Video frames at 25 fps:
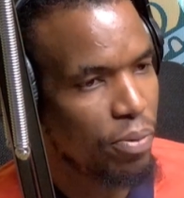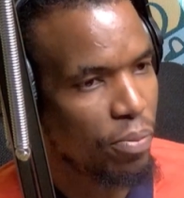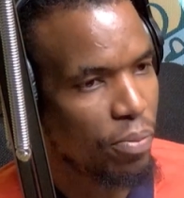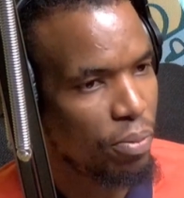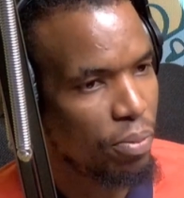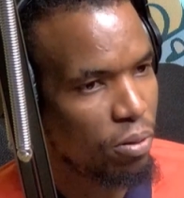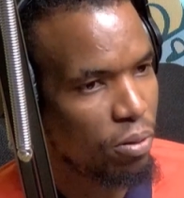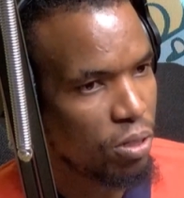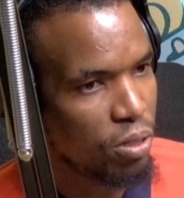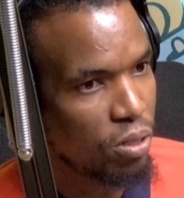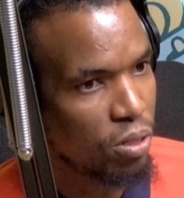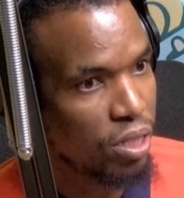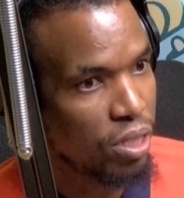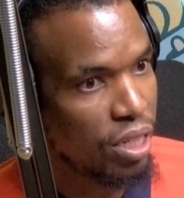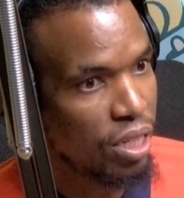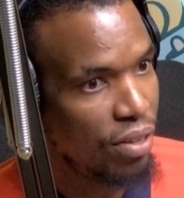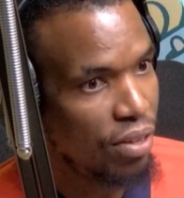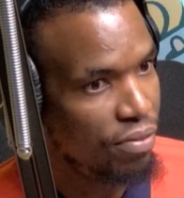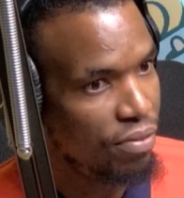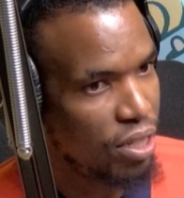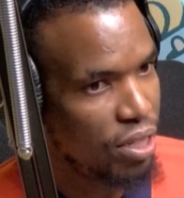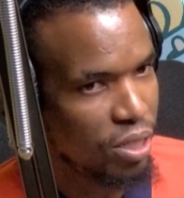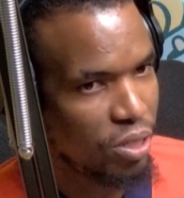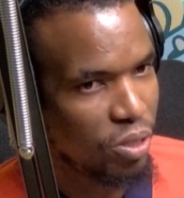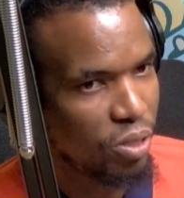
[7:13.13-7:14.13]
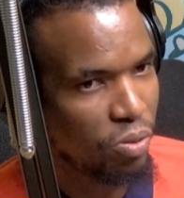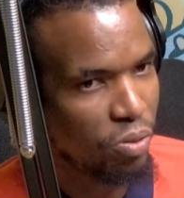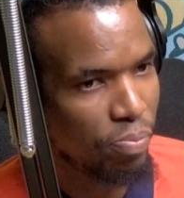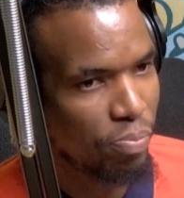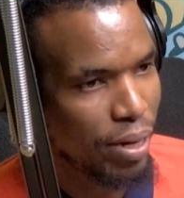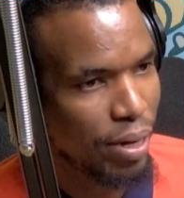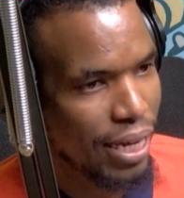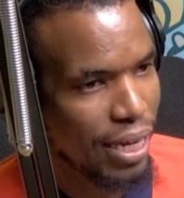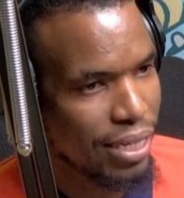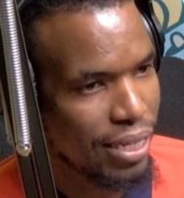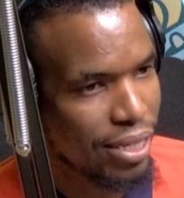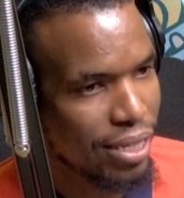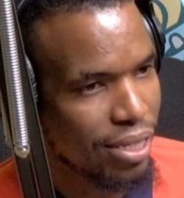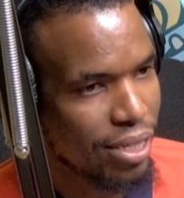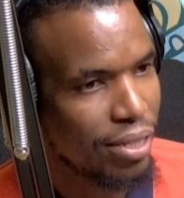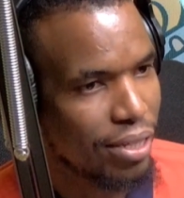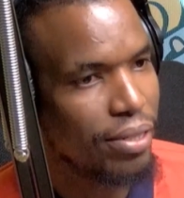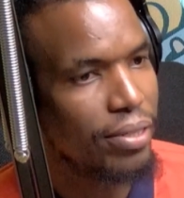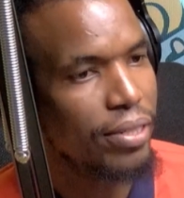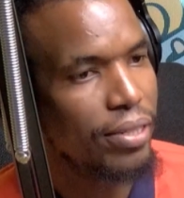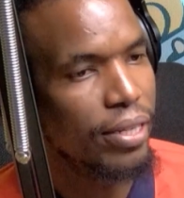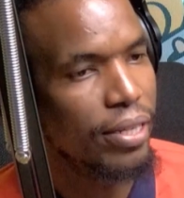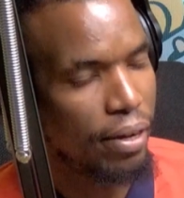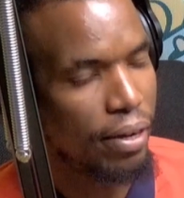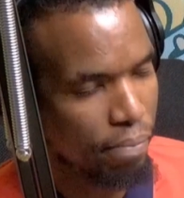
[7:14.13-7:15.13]
proposals if it is to pass
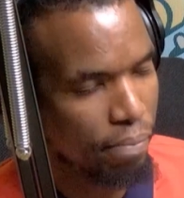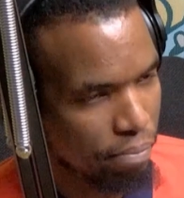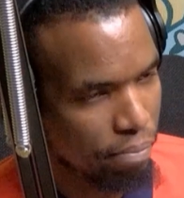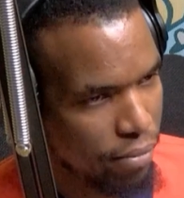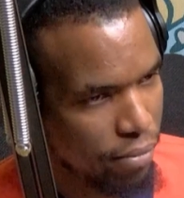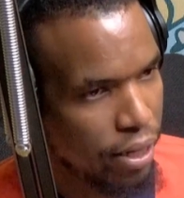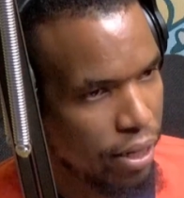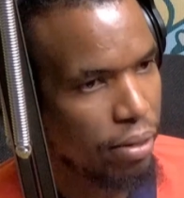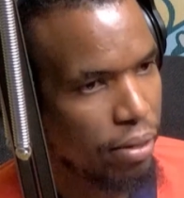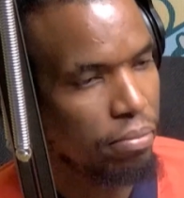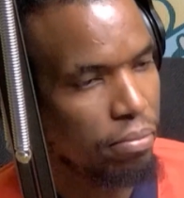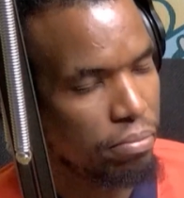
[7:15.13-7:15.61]
okay yeah, yeah.